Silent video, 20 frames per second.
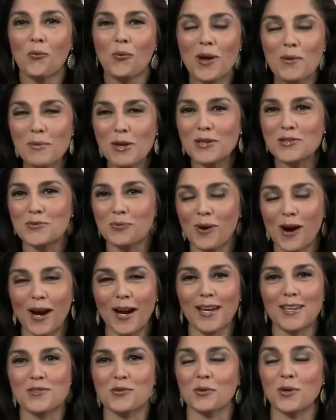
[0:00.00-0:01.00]
women's
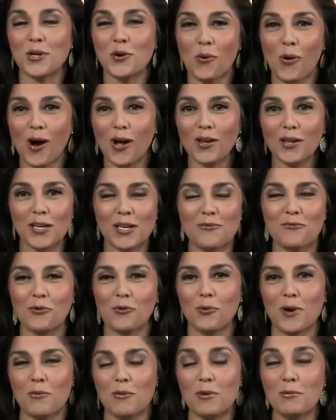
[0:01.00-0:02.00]
rights or equality
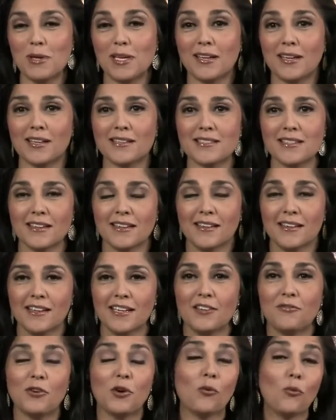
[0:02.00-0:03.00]
for women, because
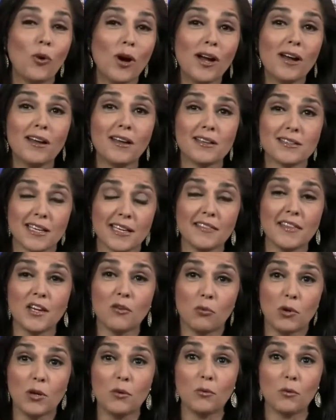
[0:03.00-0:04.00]
if it was, I
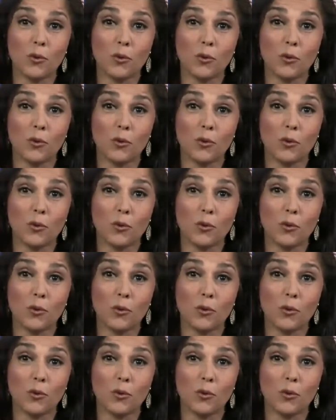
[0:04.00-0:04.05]
think we